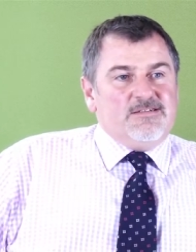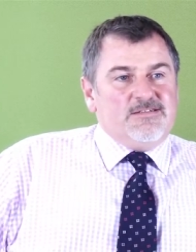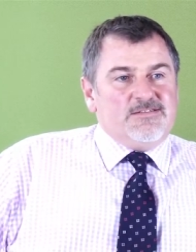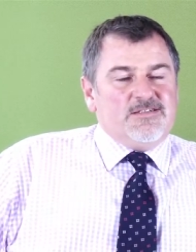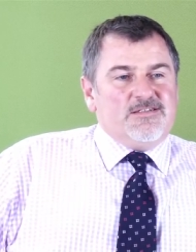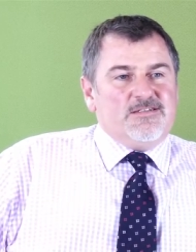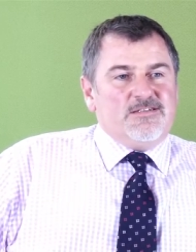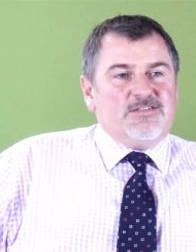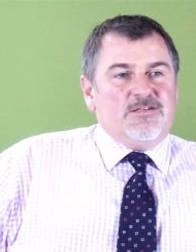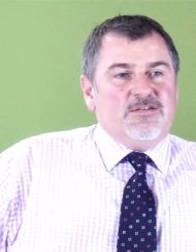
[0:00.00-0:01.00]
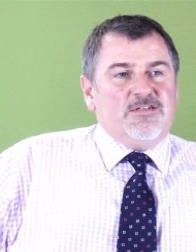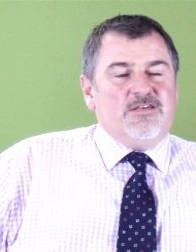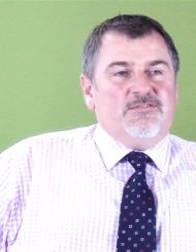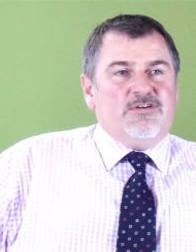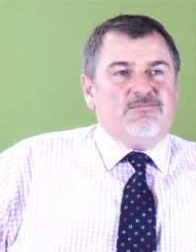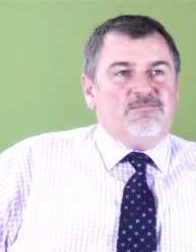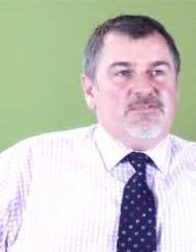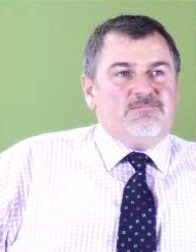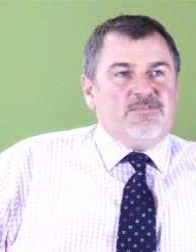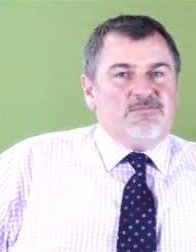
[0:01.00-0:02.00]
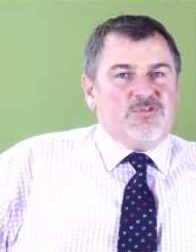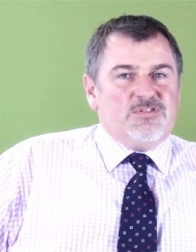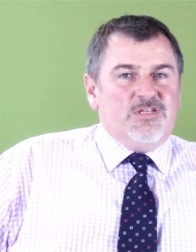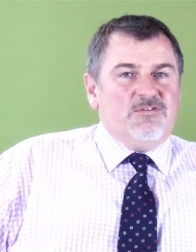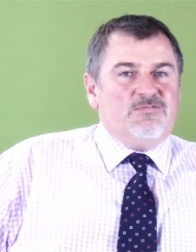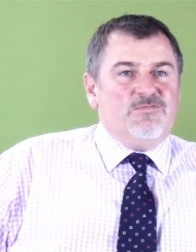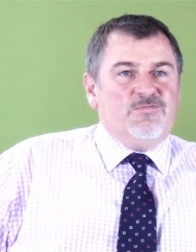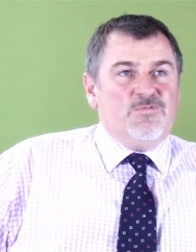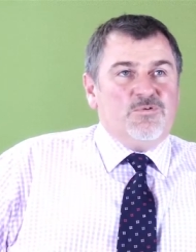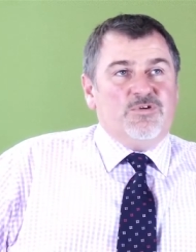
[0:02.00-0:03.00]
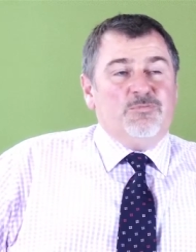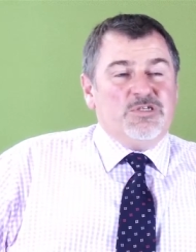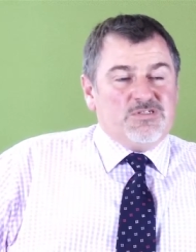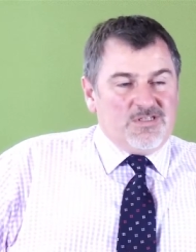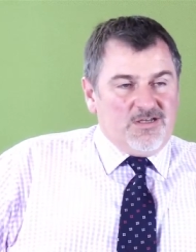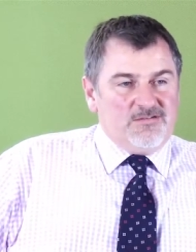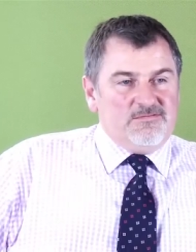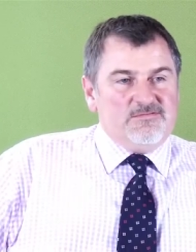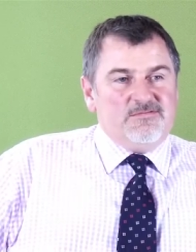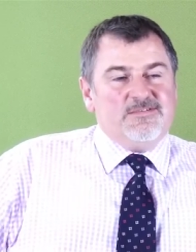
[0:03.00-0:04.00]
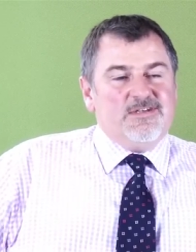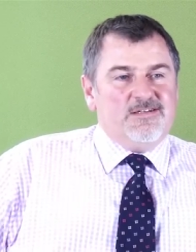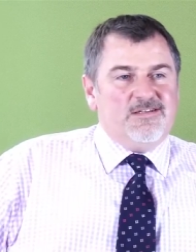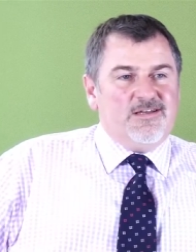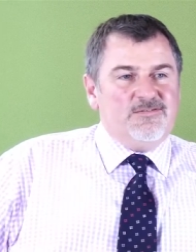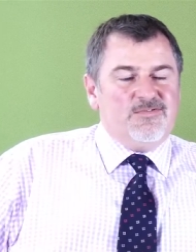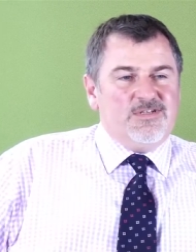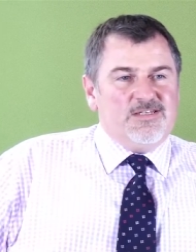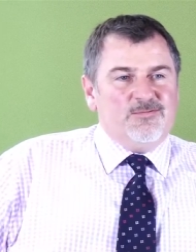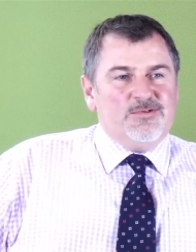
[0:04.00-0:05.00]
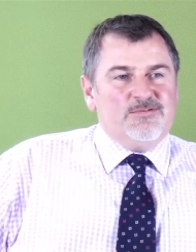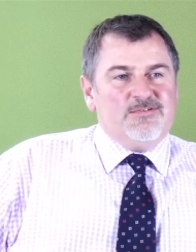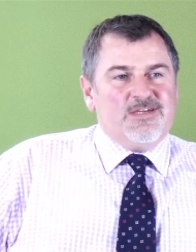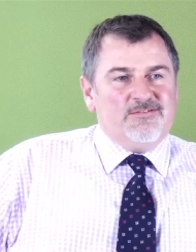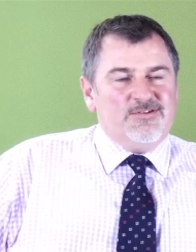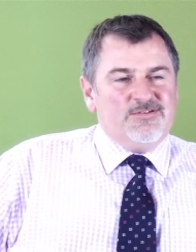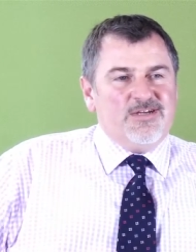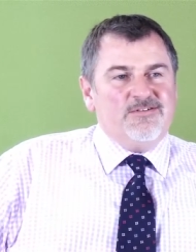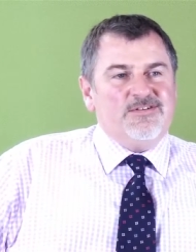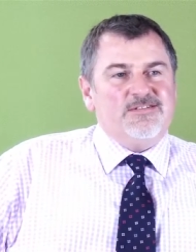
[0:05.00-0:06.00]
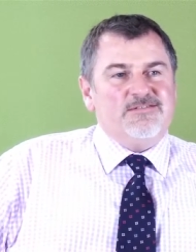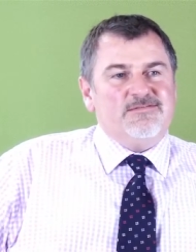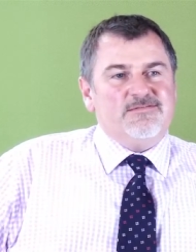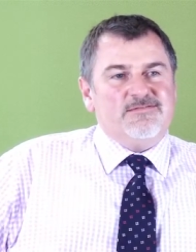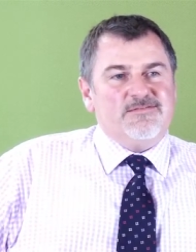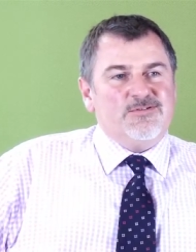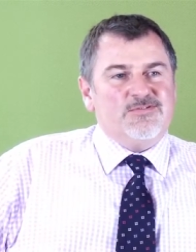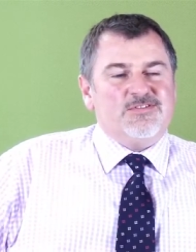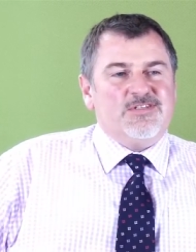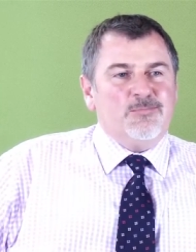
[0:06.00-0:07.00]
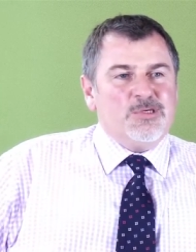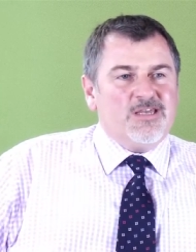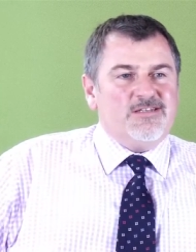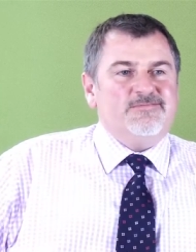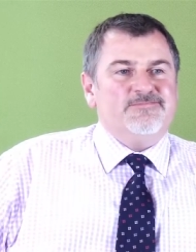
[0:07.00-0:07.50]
as uh, I said earlier, I've, I've, lost now four and a bit stone, and hopefully we'll carry on going and lose the same again.